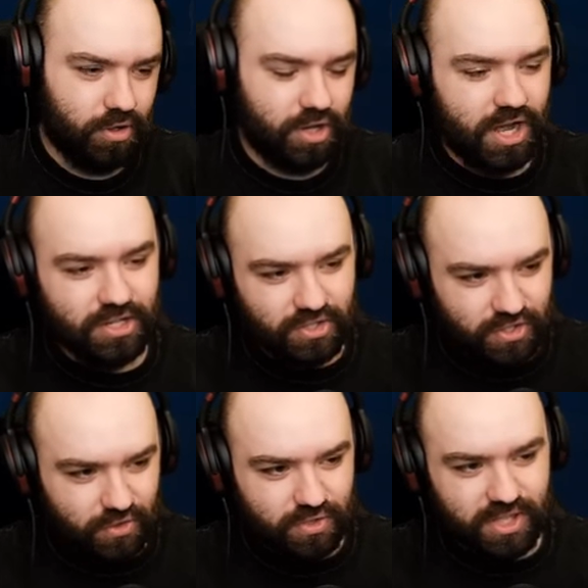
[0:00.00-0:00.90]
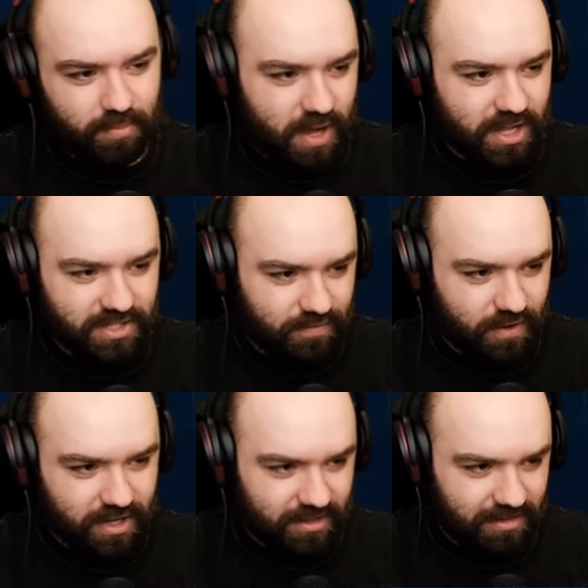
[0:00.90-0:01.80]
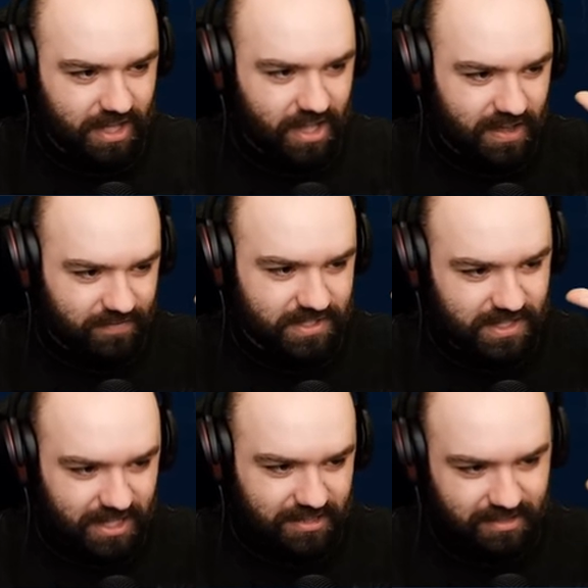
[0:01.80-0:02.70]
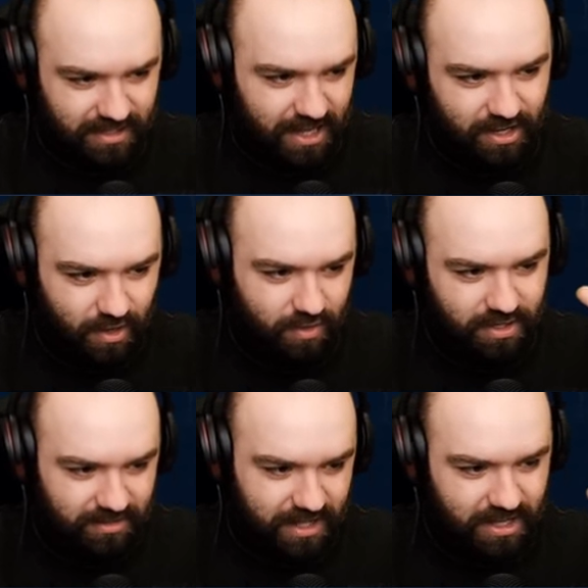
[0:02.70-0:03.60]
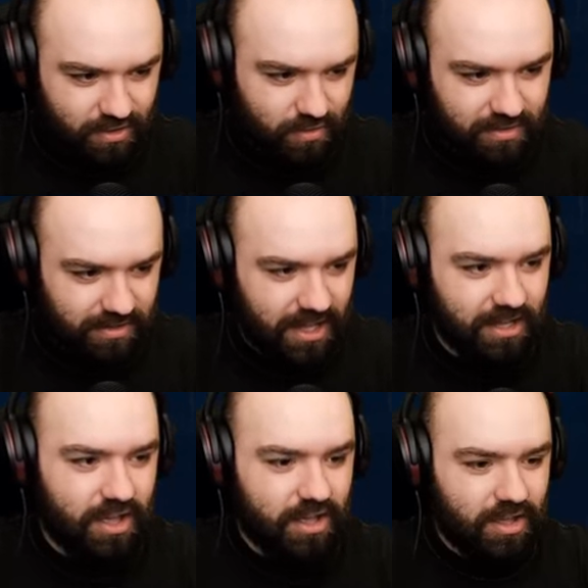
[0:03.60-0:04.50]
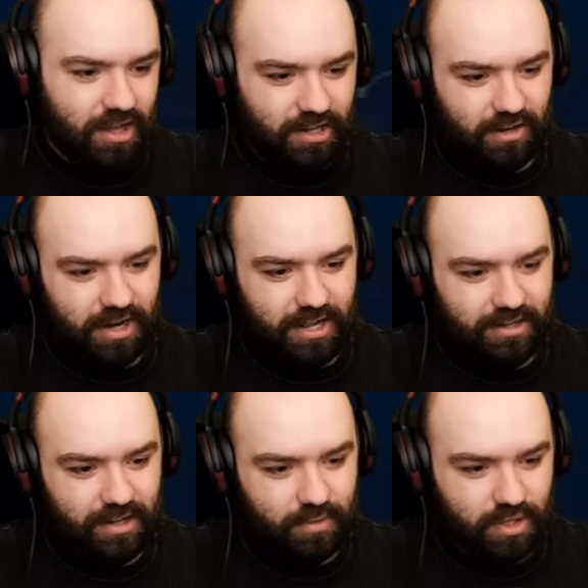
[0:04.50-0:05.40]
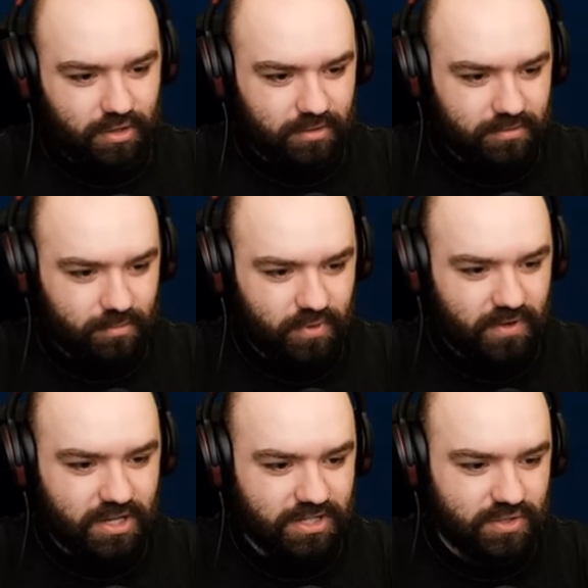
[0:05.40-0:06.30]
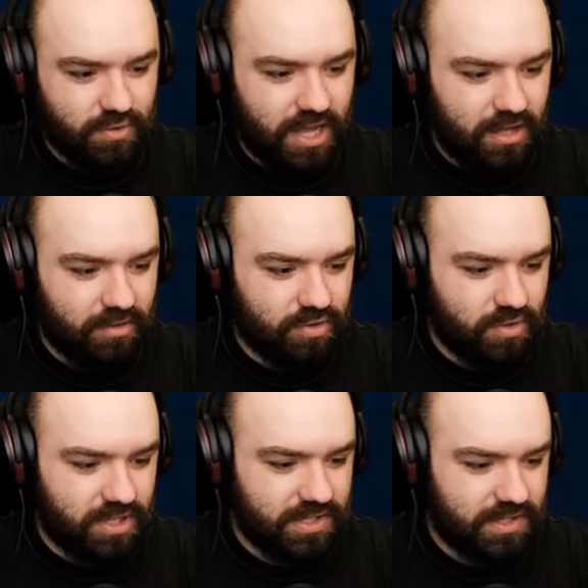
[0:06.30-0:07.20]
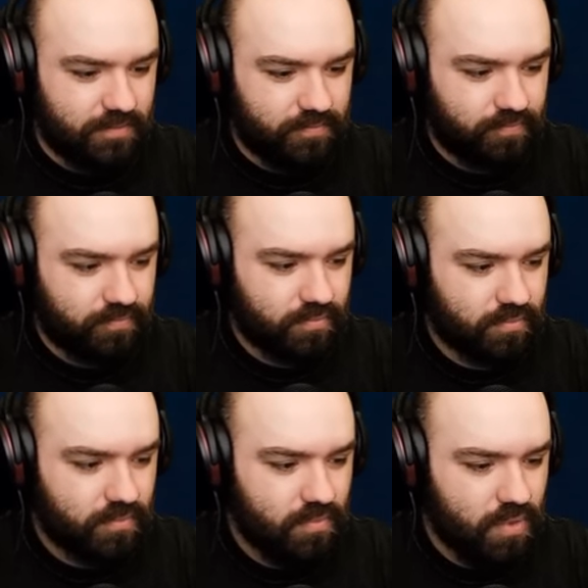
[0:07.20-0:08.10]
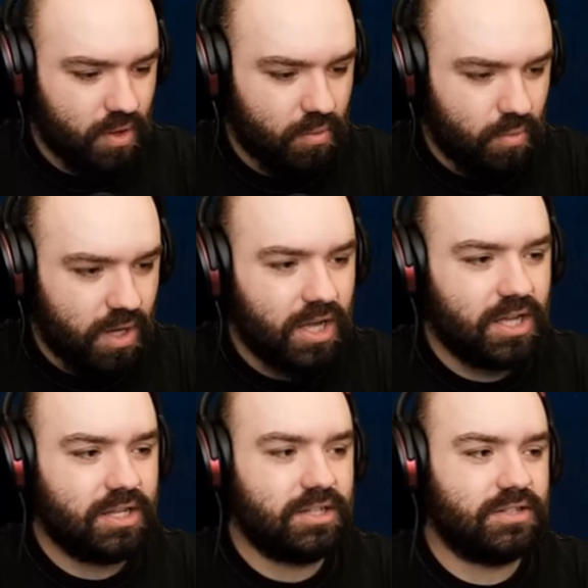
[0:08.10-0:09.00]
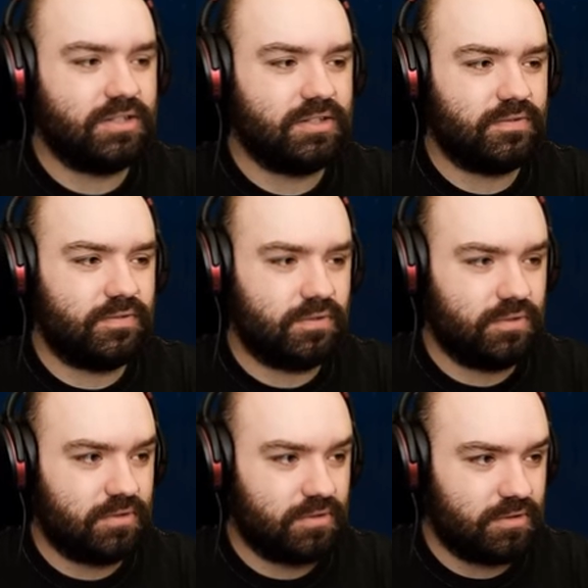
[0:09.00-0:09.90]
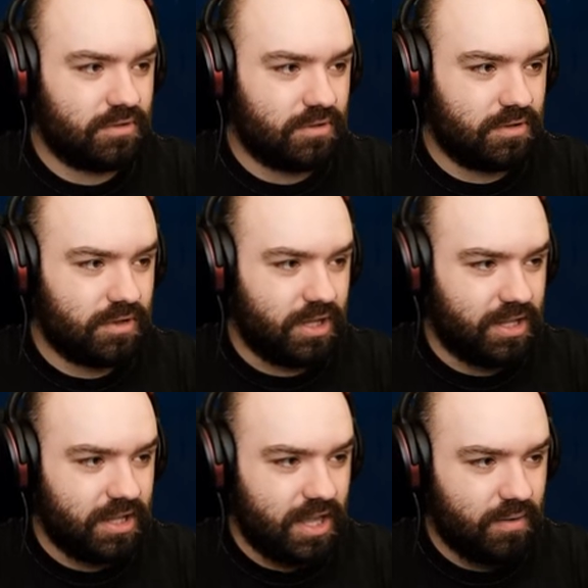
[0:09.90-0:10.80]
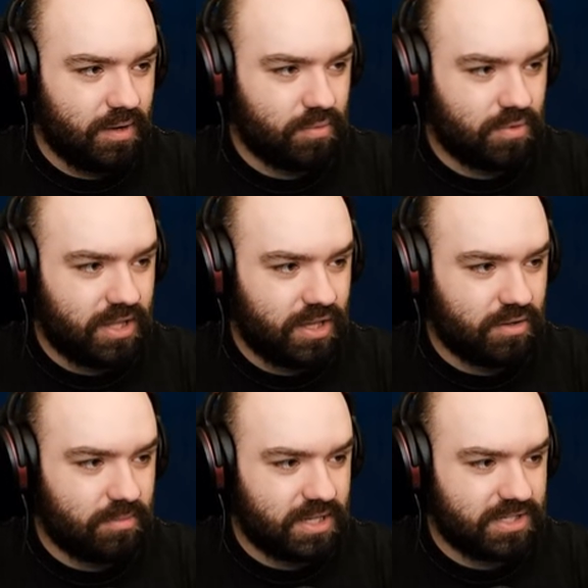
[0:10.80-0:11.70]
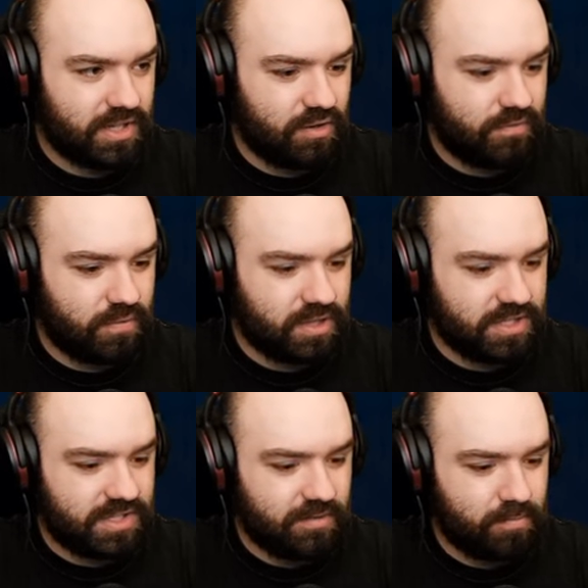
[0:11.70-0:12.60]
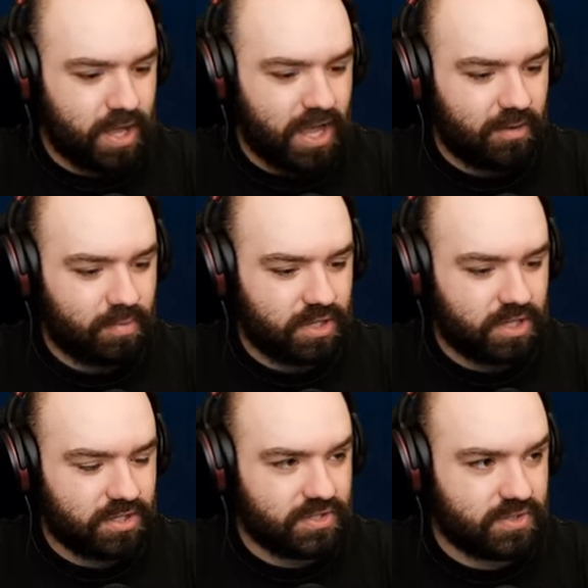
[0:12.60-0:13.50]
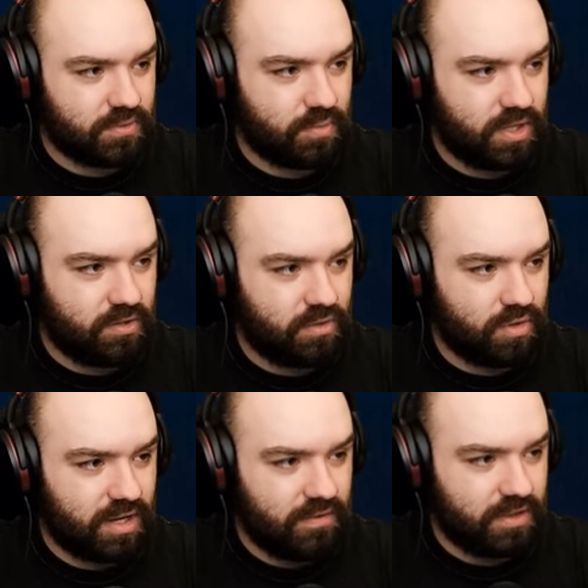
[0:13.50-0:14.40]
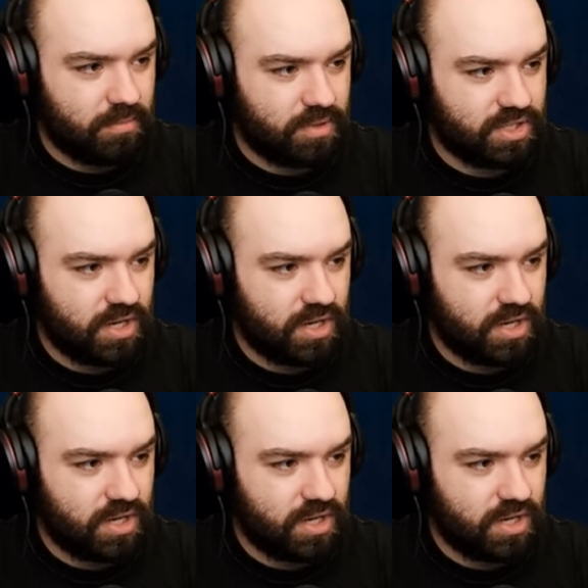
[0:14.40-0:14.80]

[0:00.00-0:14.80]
You can't just use the parts in front of the thing. You have to select the thing and go in the thing and do the thing. All right, there we go. We've understood how to do this. Wonderful. And now I will heal myself with the Stimpak because we do not have that much